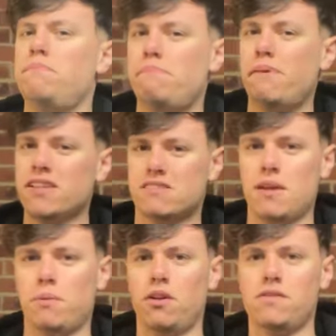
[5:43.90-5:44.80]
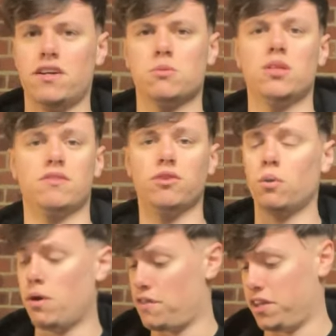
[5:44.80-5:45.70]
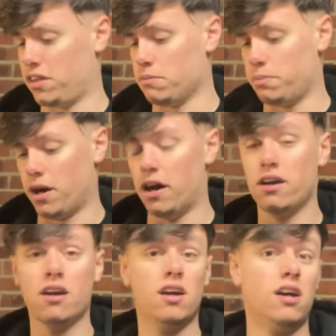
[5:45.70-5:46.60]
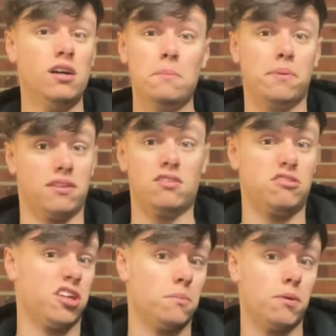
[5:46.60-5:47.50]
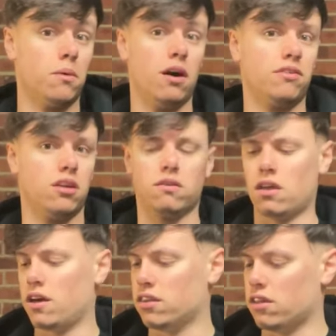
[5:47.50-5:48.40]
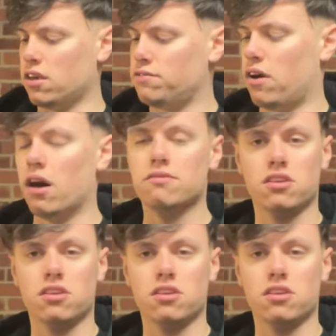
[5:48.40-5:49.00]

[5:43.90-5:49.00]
bit steep on an investment if it's not worth anything, but potentially could be worth, you know, 30, 35.